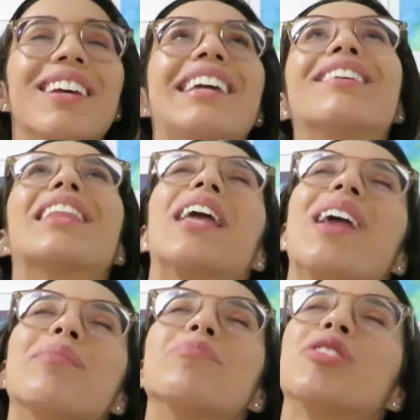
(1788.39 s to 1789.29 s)
thing that
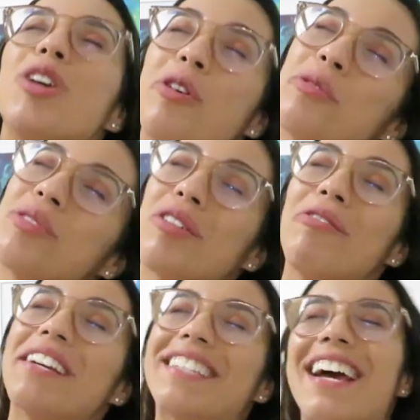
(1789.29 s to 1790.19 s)
I'm so,
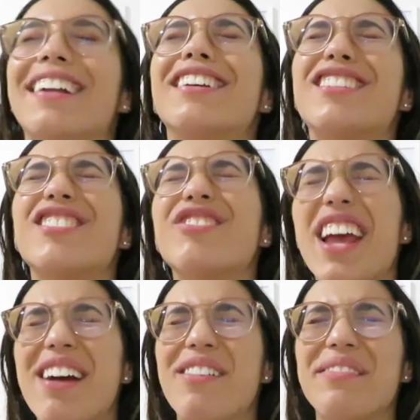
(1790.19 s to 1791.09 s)
so excited to share
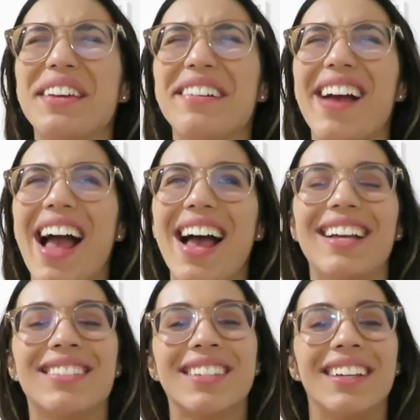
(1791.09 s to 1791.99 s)

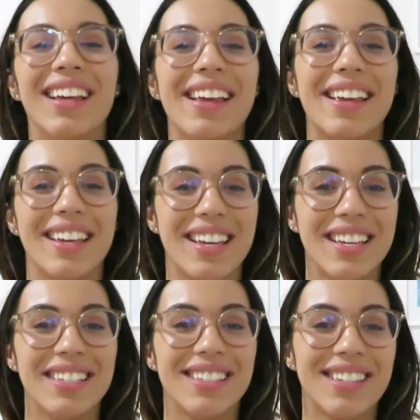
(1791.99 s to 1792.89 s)
with you
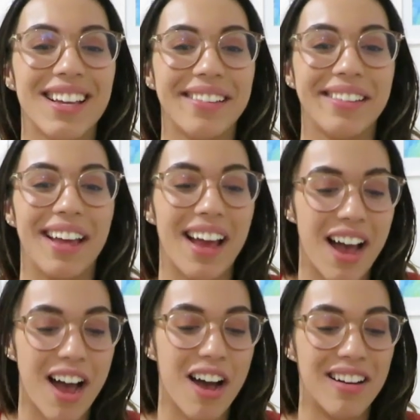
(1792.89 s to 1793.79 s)
guys is
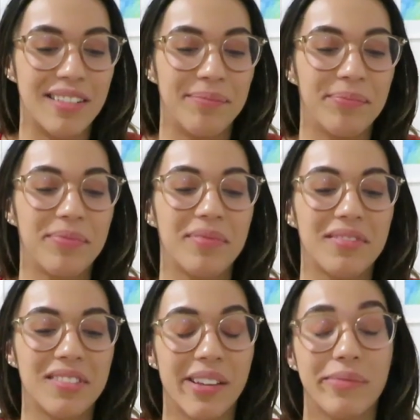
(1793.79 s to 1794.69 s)
um,
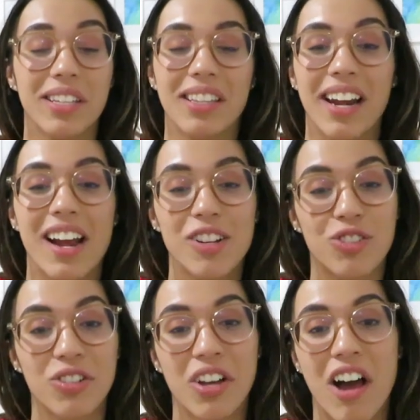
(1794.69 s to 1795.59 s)
something that I
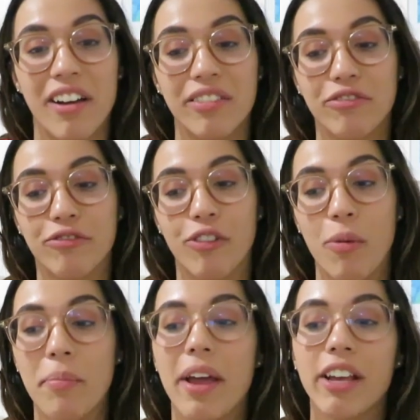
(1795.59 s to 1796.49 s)
actually got
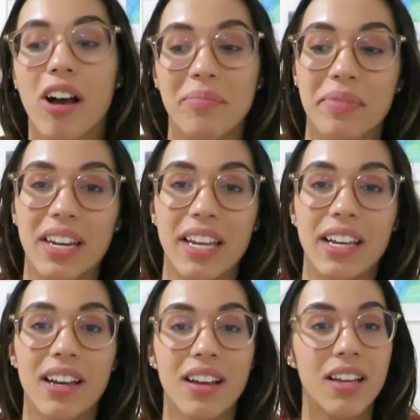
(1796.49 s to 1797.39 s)
from my
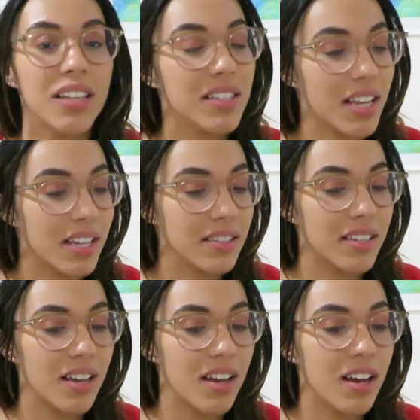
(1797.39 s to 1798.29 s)
company,
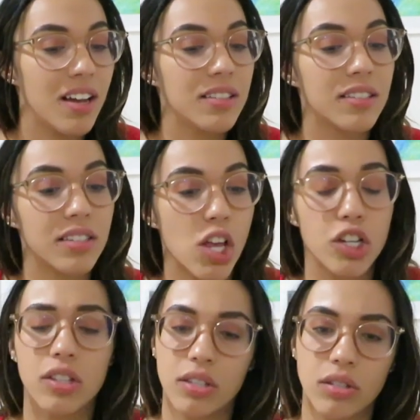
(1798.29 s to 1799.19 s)
Santa
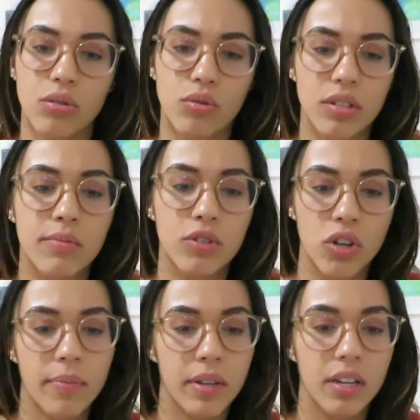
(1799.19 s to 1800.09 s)
decided to do Christmas
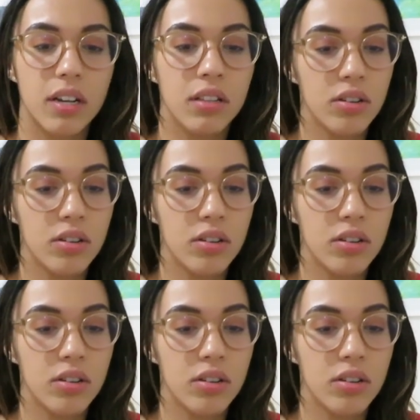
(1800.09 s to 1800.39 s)
shopping a